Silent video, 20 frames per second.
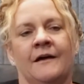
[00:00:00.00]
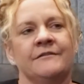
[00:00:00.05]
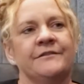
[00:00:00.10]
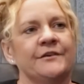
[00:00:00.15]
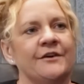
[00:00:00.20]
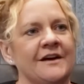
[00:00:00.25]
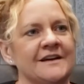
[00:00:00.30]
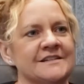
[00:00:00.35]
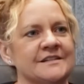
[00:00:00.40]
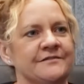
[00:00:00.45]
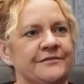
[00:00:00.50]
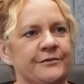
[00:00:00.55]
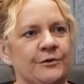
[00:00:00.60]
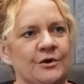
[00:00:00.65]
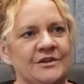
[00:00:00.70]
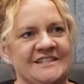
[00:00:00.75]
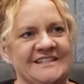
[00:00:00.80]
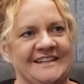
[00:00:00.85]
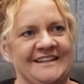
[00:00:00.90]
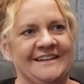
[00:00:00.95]
For us at
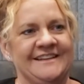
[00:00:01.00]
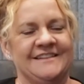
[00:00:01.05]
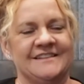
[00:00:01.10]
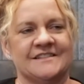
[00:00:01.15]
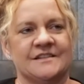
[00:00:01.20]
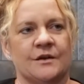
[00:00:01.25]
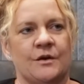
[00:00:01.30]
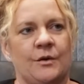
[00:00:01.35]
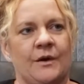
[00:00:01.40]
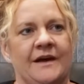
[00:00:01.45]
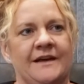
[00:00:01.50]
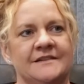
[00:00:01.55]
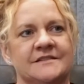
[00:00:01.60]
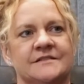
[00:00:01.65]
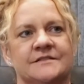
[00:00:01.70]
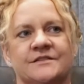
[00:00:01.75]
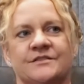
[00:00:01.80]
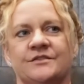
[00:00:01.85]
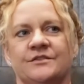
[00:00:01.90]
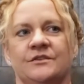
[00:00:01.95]
4D, this
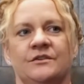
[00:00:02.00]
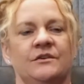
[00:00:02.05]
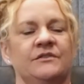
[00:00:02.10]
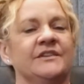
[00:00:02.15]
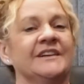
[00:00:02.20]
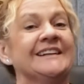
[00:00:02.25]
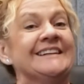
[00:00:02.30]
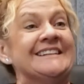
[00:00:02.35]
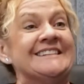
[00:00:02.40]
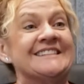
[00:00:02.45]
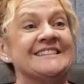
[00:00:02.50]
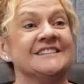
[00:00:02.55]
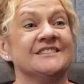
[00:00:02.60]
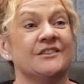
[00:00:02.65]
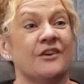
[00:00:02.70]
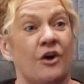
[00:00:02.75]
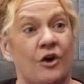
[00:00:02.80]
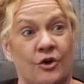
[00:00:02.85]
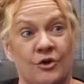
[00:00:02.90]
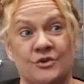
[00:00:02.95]
equates to the
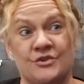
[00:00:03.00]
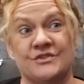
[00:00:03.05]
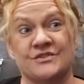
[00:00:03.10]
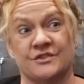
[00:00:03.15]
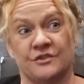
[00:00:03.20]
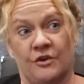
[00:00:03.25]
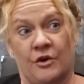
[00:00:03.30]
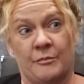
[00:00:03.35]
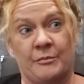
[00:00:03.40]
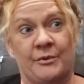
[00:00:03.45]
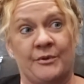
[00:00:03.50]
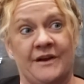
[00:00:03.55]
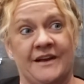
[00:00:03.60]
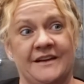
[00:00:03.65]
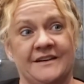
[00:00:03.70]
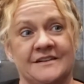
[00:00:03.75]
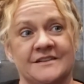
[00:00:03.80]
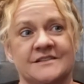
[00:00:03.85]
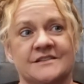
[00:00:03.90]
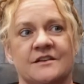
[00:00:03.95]
listed owners and
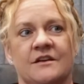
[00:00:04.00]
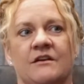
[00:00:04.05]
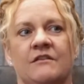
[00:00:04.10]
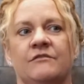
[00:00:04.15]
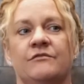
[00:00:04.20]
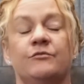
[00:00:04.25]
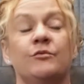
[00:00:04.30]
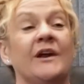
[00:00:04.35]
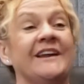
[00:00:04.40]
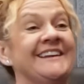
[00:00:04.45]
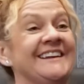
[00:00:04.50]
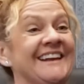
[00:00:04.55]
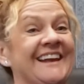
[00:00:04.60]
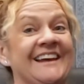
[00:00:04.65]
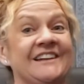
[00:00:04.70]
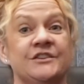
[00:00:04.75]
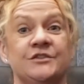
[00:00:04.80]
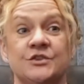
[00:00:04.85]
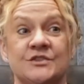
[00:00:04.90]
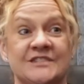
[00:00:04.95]
operators of
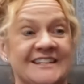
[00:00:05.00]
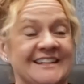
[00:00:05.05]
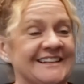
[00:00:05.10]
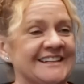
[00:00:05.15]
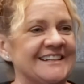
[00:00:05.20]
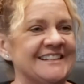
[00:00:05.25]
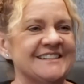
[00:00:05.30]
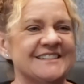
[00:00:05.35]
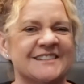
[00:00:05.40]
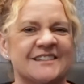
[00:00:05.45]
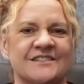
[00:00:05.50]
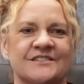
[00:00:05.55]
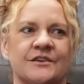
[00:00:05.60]
regulated utilities.